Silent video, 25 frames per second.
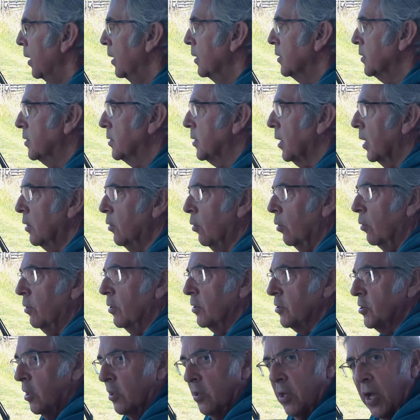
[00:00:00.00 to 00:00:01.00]
is I know
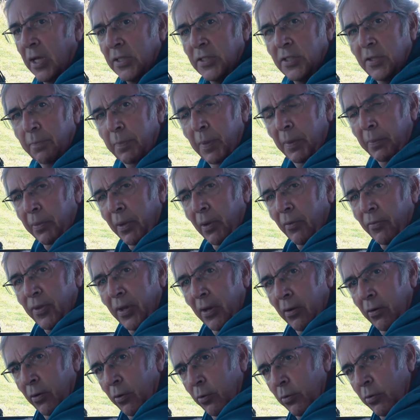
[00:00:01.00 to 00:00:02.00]
there's lots of people out
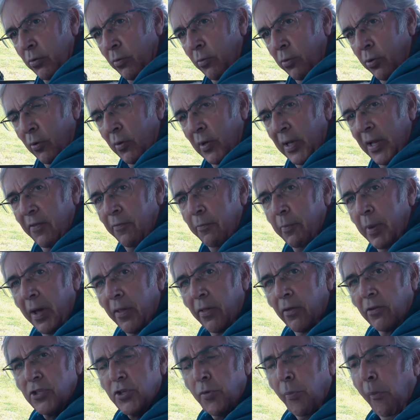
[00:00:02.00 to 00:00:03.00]
there who, who live
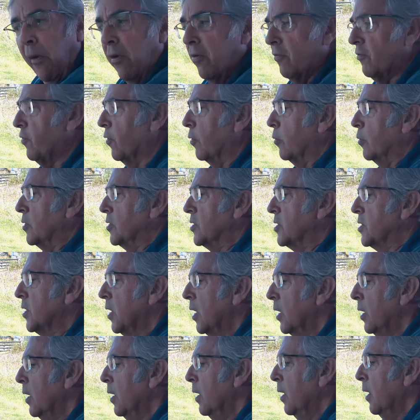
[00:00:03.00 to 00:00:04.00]
by their smartphones.
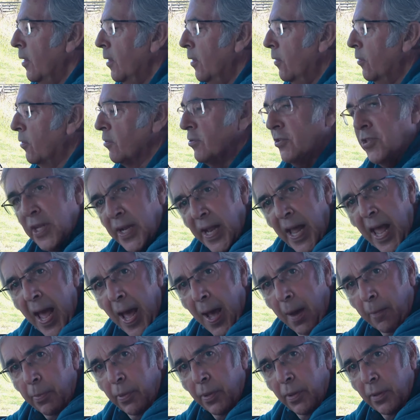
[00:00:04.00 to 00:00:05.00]
There's an
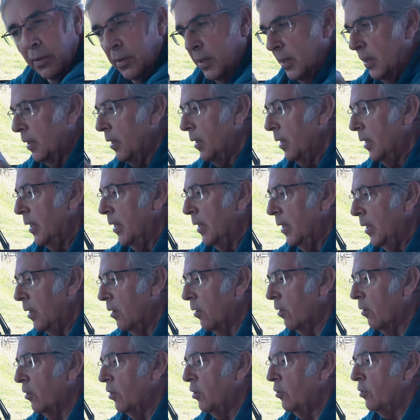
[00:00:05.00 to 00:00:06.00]
app. In
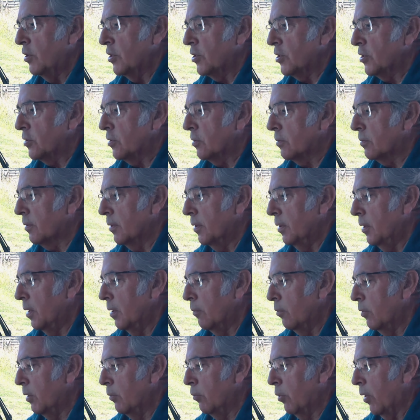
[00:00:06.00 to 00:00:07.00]
here, you just,
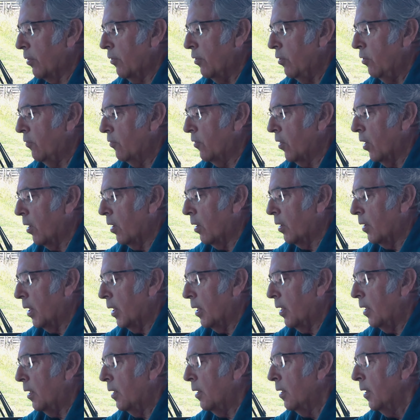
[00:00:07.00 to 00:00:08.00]
whether you've got
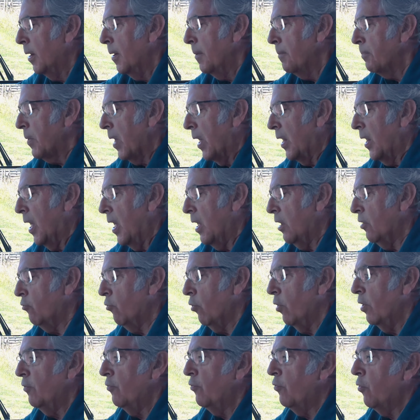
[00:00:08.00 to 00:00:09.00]
a an
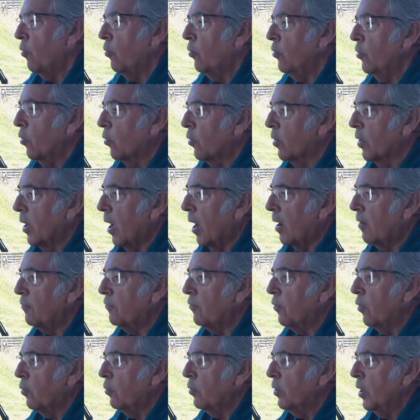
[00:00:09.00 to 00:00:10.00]
Android phone or an
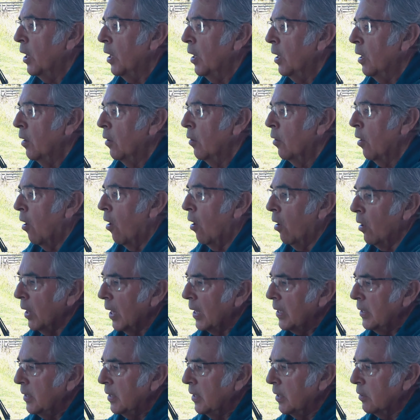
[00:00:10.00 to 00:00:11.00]
iPhone, all
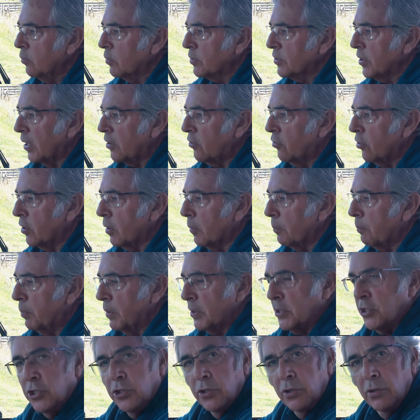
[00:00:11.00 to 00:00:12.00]
I did was I took a
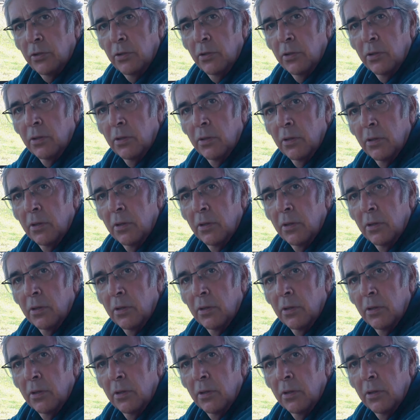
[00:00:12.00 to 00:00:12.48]
picture